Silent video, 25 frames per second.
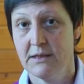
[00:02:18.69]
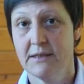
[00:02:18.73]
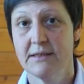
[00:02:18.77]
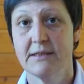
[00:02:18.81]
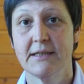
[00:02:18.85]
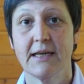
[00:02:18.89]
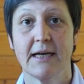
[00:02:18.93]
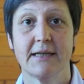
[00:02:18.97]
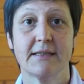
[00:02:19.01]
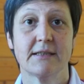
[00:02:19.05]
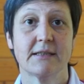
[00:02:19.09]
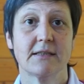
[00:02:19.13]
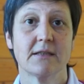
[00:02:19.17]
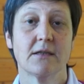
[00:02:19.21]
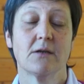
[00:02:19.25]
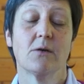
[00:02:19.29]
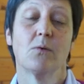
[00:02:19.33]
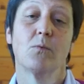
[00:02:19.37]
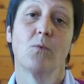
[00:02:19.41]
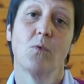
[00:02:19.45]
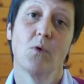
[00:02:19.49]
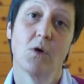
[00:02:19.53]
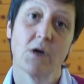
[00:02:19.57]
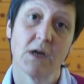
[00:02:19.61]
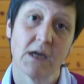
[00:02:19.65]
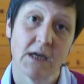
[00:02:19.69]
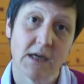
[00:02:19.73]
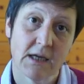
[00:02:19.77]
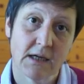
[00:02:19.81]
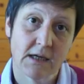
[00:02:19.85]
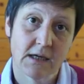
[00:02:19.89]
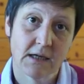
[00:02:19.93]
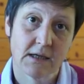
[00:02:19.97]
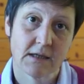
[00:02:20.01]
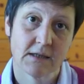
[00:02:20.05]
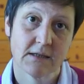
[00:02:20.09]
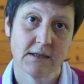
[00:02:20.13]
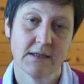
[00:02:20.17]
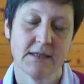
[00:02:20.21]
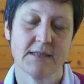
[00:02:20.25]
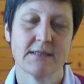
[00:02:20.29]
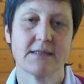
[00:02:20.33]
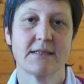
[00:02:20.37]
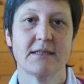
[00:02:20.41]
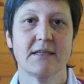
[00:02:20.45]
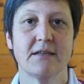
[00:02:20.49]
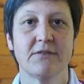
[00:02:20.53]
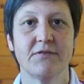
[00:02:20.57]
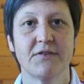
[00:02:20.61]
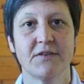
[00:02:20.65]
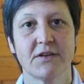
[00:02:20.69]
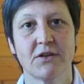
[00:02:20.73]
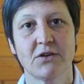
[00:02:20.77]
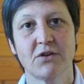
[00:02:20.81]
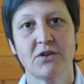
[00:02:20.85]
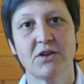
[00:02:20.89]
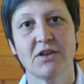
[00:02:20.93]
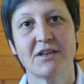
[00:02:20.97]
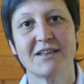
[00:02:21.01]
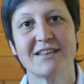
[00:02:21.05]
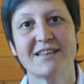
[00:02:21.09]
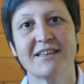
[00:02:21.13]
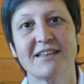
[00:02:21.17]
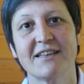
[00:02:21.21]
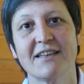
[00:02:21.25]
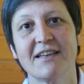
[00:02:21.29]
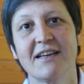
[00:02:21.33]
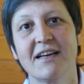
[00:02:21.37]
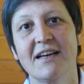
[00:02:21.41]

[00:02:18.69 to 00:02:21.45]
that walking is difficult